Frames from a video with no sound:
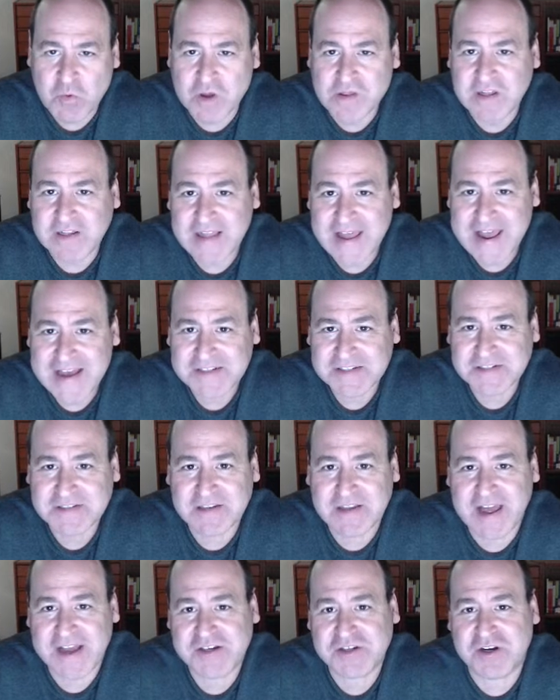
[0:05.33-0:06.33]
the last
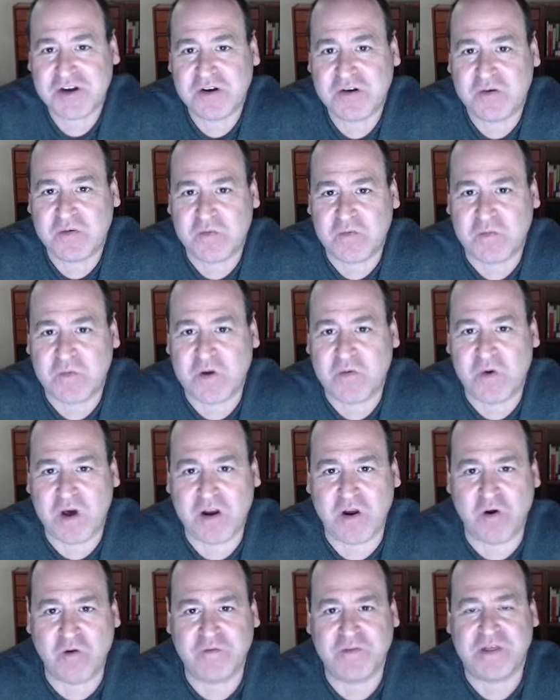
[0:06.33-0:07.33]
lecture, we went
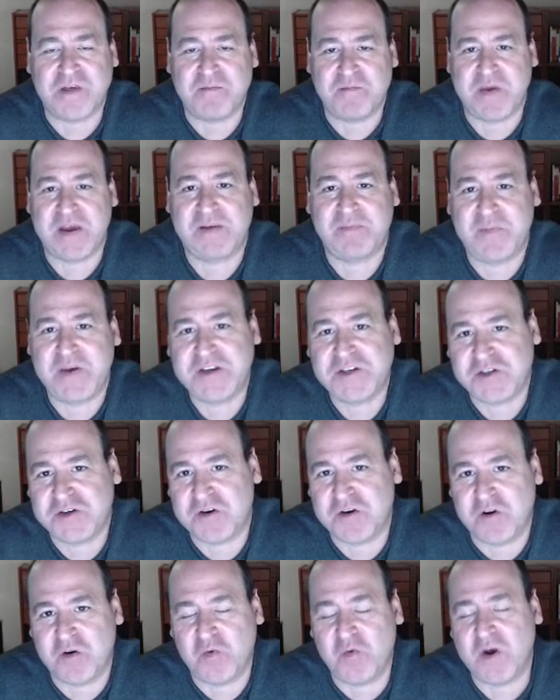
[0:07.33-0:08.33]
over the big
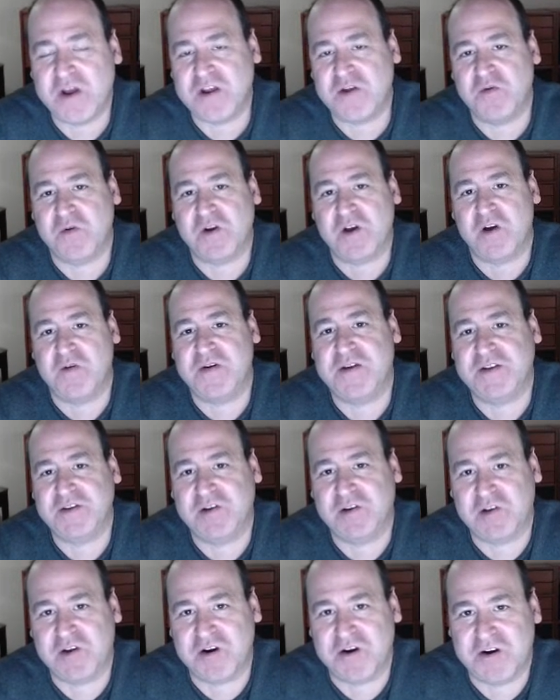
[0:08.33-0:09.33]
picture of what you were going to
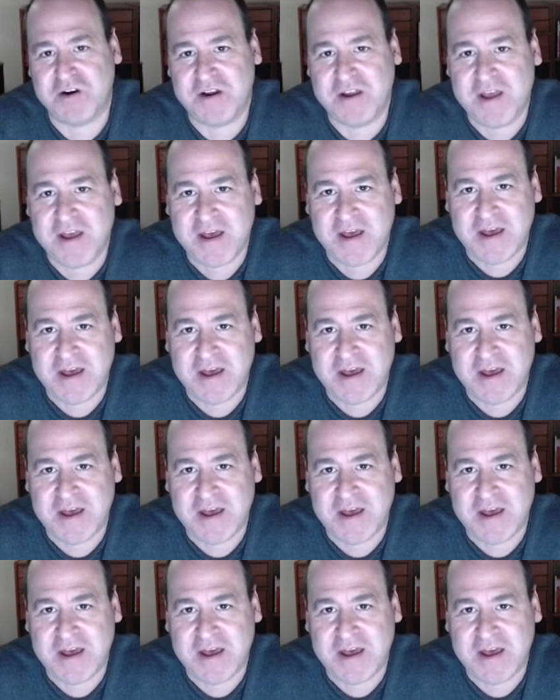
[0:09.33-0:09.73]
learn.